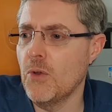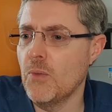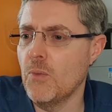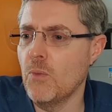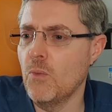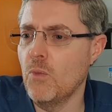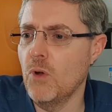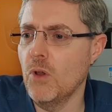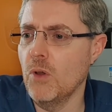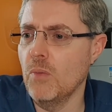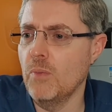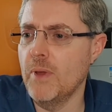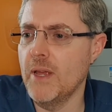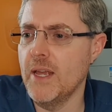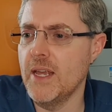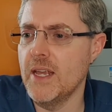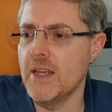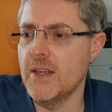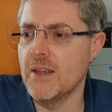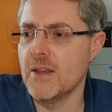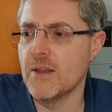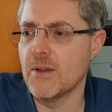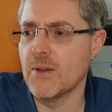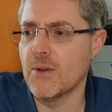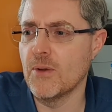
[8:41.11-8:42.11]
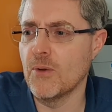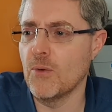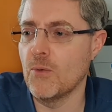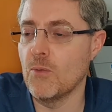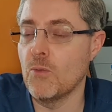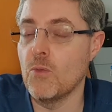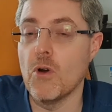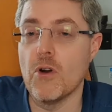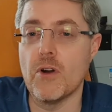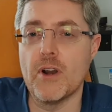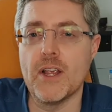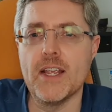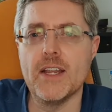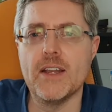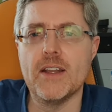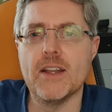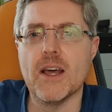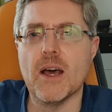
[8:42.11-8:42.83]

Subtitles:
will be worried